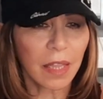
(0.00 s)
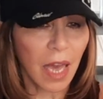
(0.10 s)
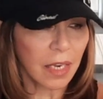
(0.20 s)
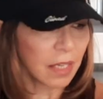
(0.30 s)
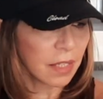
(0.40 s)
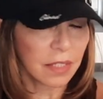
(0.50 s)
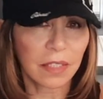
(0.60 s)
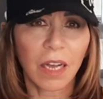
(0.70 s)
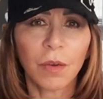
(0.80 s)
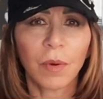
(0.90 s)
that is
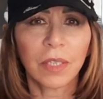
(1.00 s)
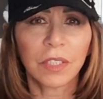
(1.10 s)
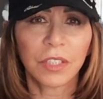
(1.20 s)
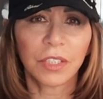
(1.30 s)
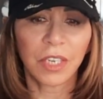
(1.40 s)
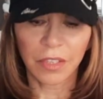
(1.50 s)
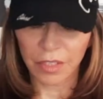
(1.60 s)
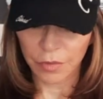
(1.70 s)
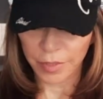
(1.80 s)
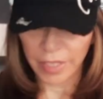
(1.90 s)
all I wanted to share,
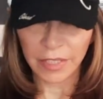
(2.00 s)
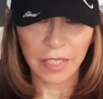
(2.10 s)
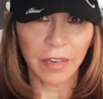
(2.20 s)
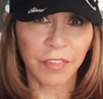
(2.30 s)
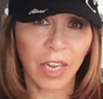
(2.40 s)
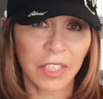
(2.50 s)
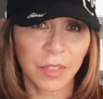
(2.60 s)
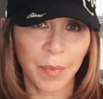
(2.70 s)
the 3 things that I forgot to